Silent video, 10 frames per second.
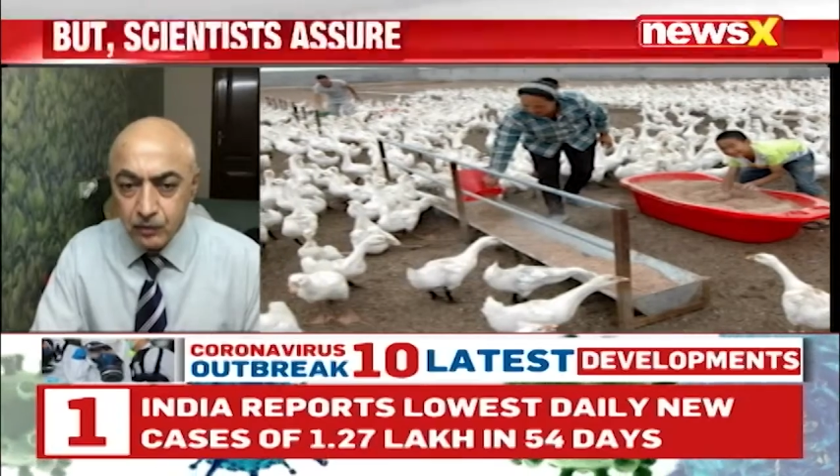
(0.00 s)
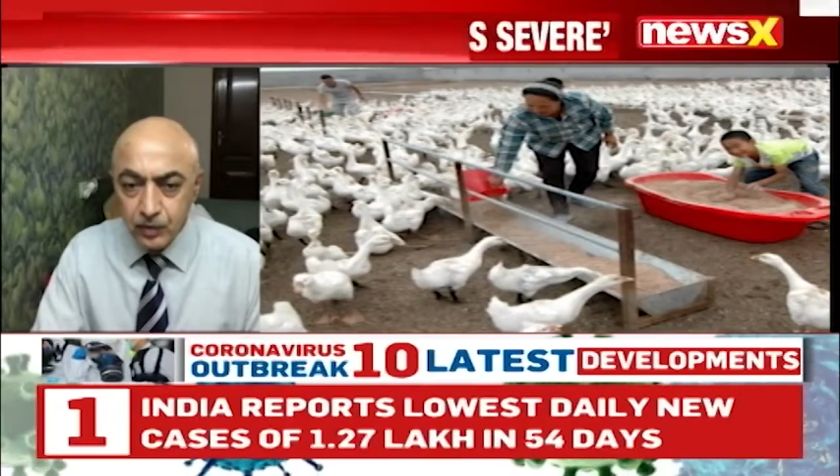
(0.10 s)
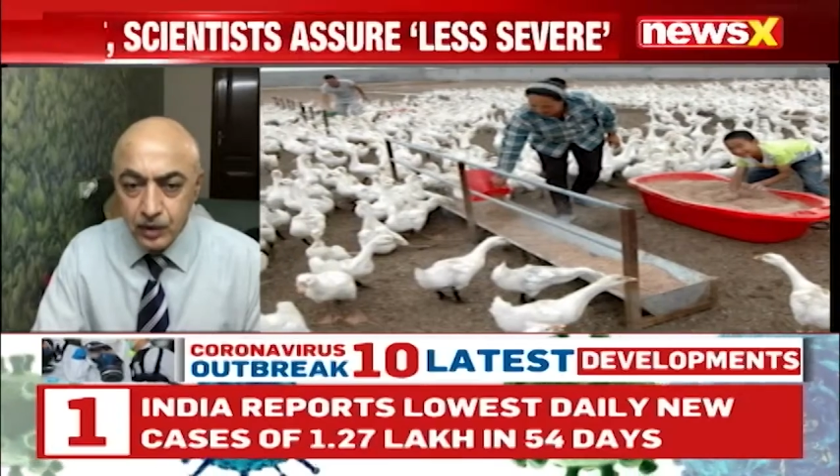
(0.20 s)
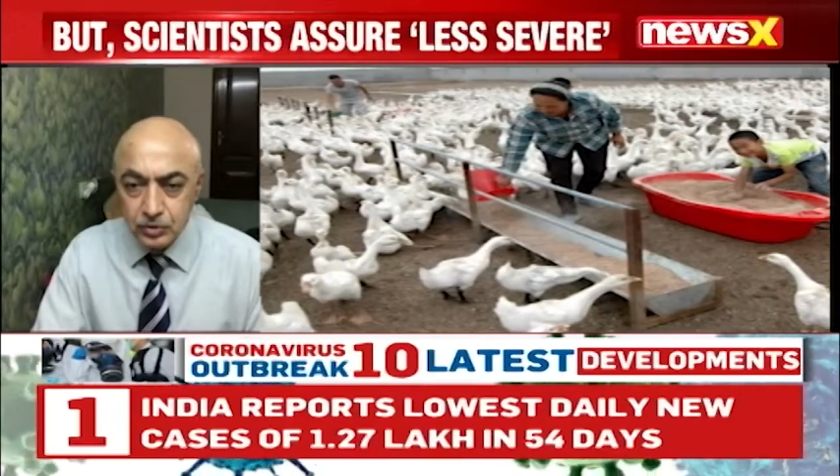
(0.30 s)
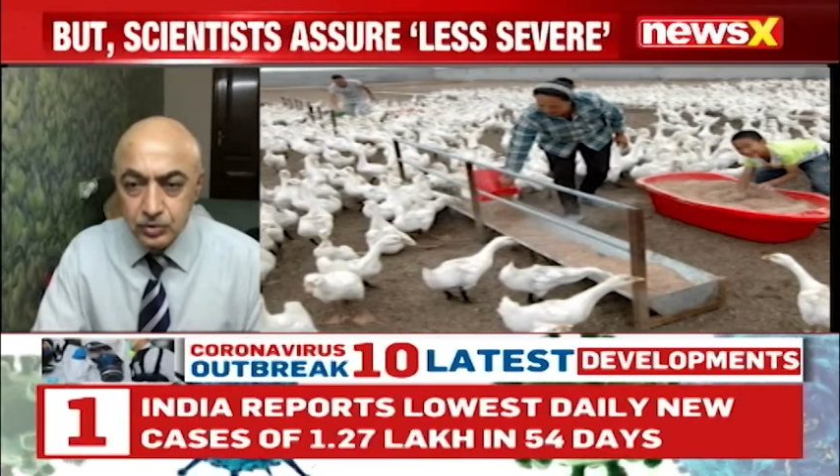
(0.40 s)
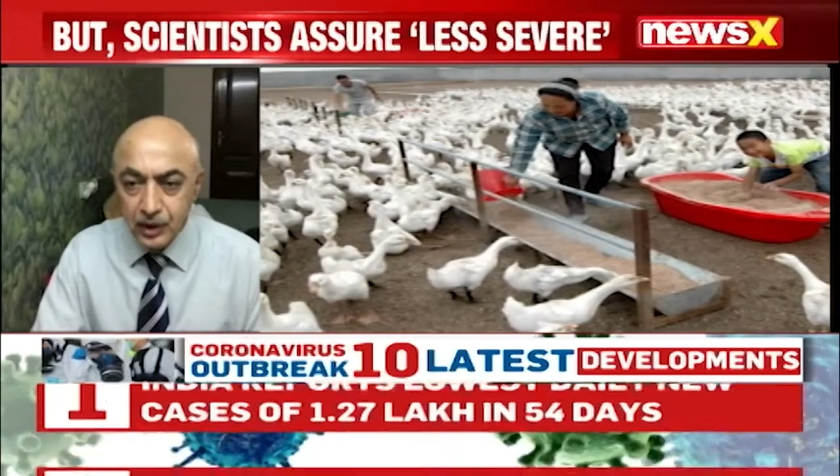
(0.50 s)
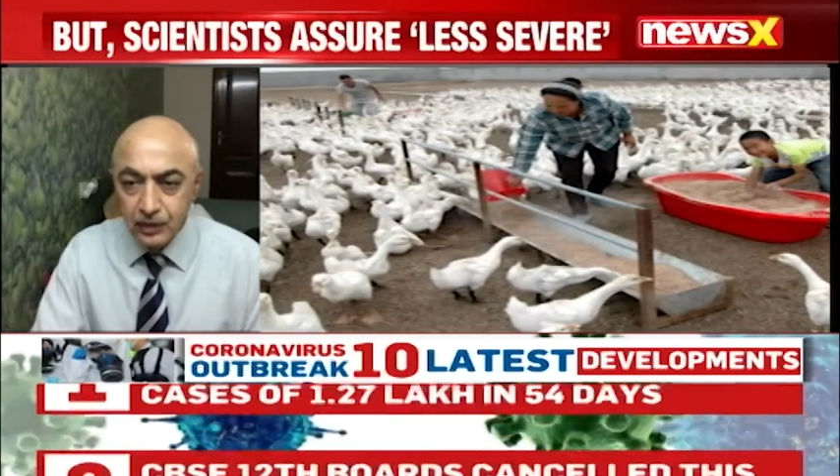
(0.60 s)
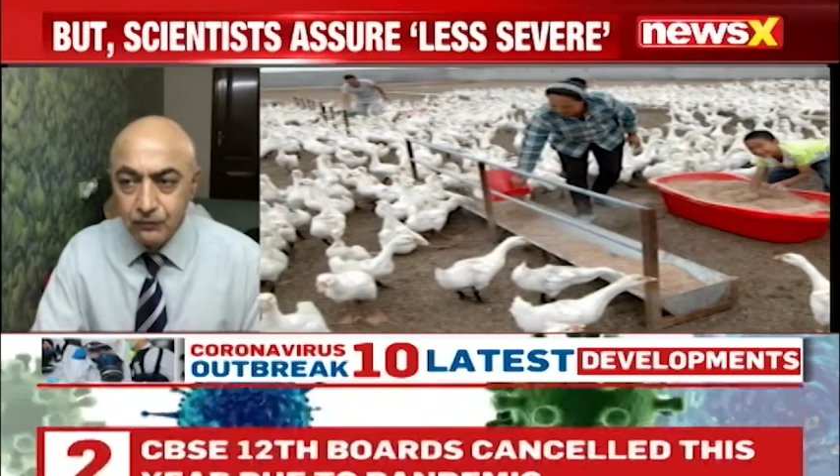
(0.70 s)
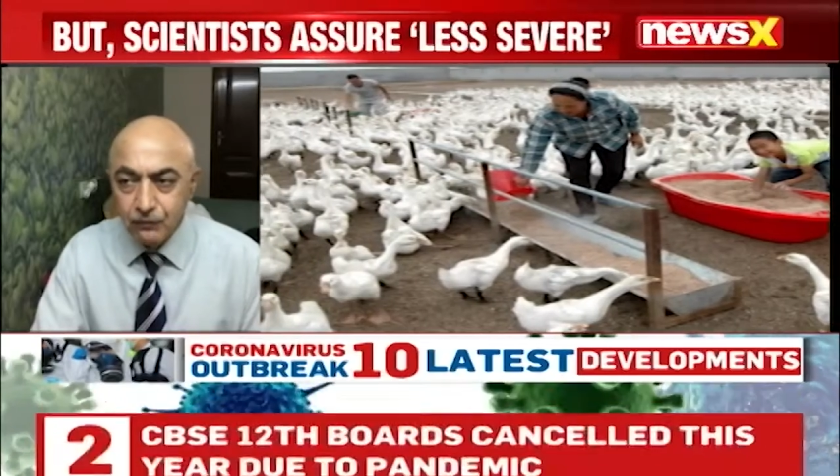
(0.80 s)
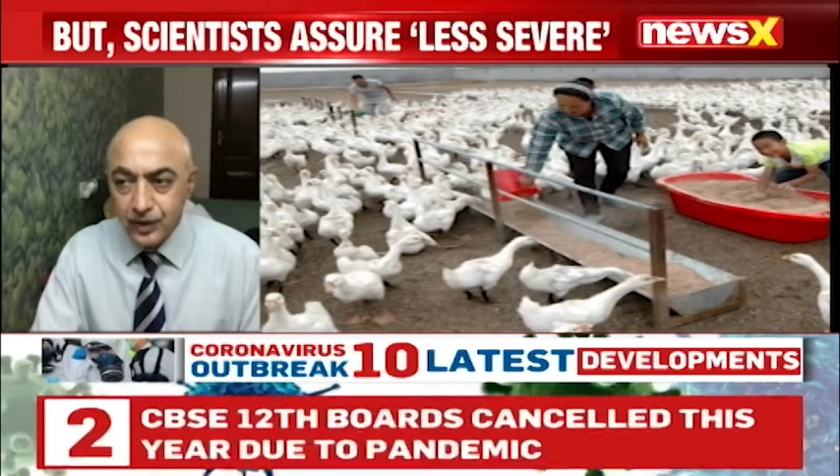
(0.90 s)
once you
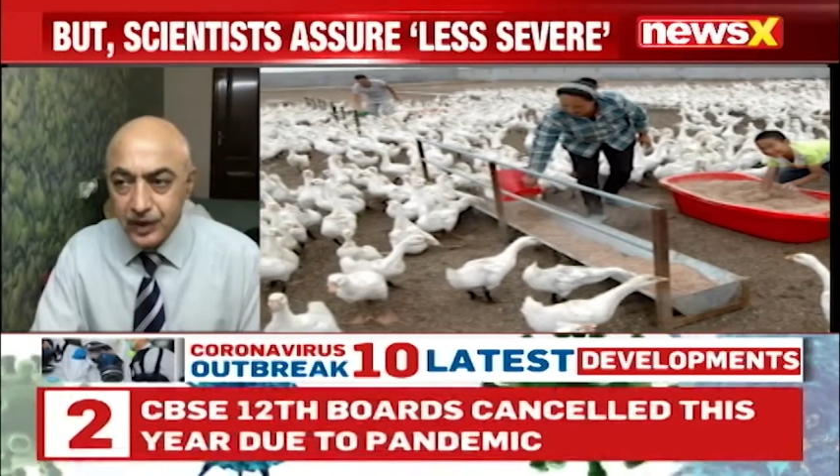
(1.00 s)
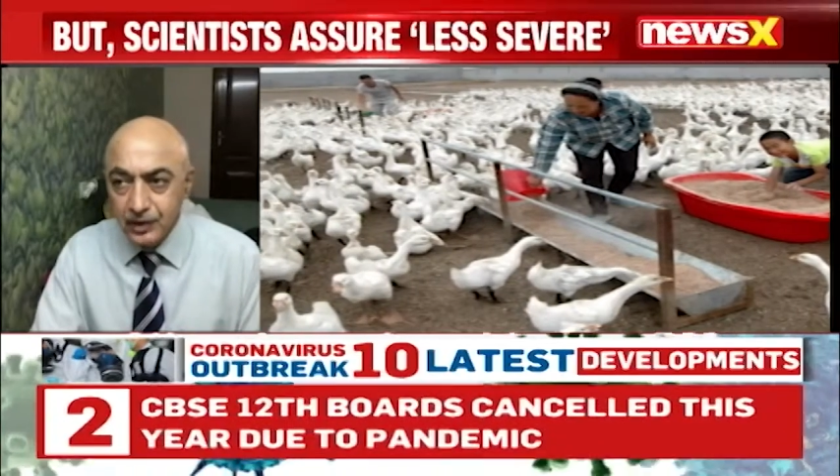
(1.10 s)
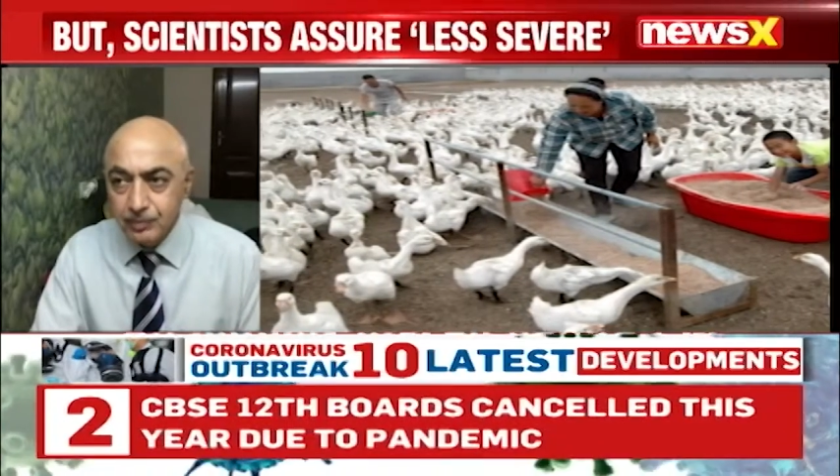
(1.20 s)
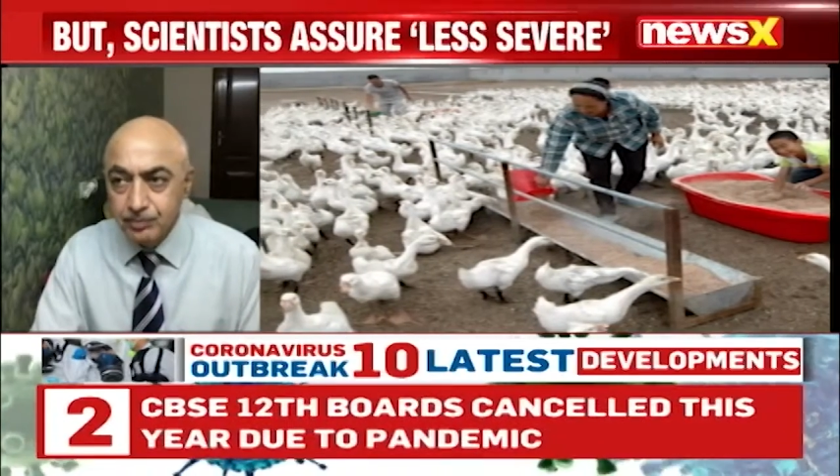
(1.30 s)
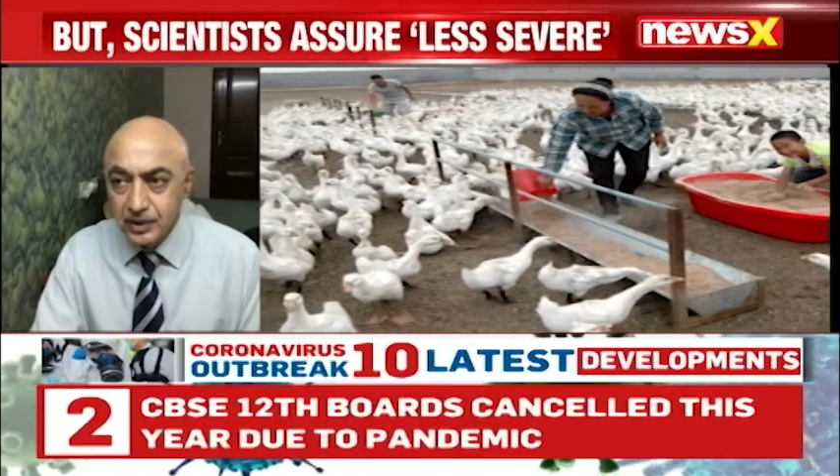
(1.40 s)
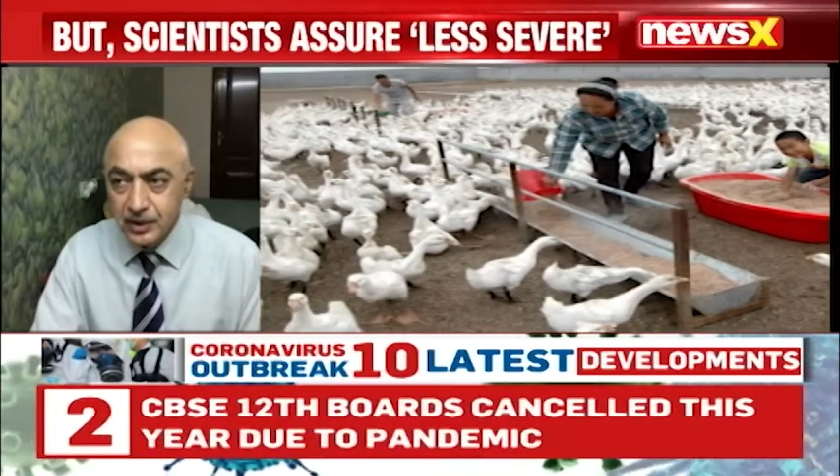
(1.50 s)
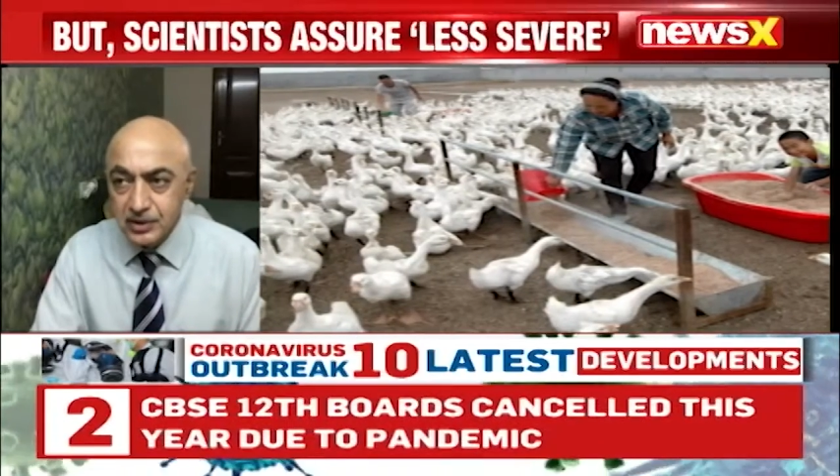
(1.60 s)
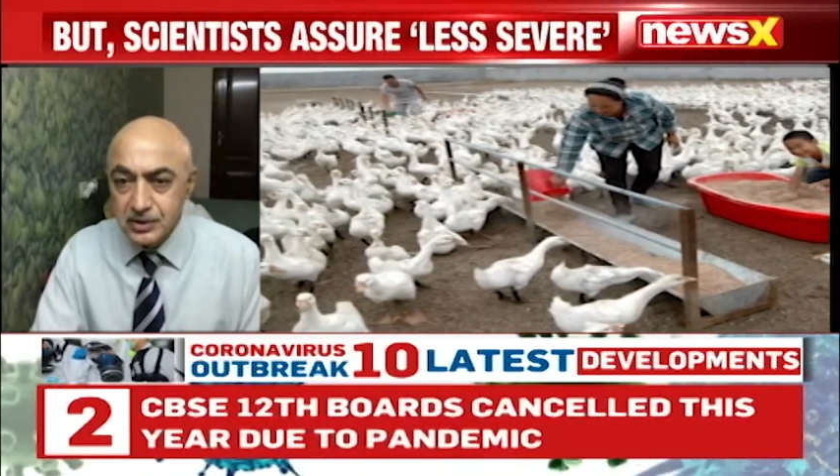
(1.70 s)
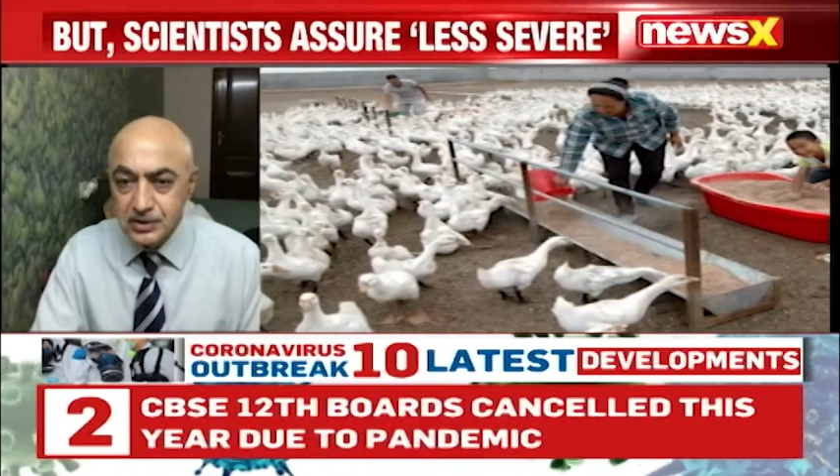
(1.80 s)
have wild birds